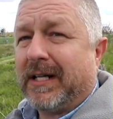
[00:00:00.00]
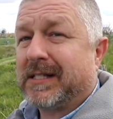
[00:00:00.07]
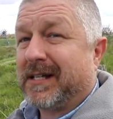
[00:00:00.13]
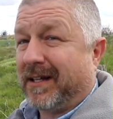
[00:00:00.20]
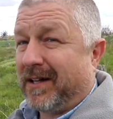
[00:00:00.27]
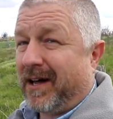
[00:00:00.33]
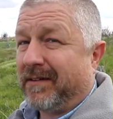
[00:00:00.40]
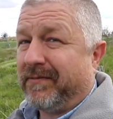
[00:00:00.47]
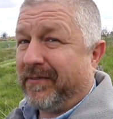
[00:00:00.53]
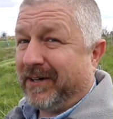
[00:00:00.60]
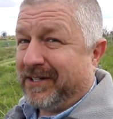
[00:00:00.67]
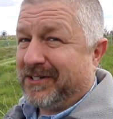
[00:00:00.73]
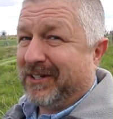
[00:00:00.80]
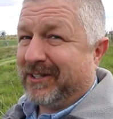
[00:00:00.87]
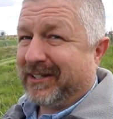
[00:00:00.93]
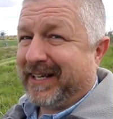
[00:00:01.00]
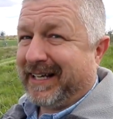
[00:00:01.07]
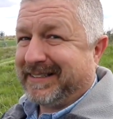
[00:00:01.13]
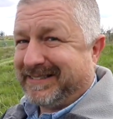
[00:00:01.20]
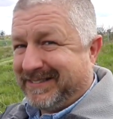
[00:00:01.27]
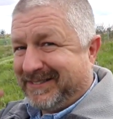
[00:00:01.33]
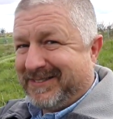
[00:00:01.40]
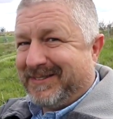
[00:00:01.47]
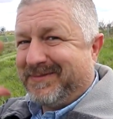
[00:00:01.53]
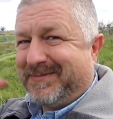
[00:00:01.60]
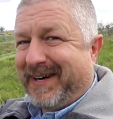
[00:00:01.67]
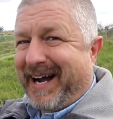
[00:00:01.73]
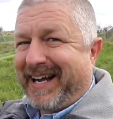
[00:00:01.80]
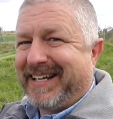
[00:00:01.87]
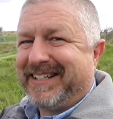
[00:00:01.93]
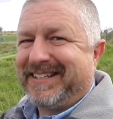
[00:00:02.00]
it's a lot of fun to look at. Bye.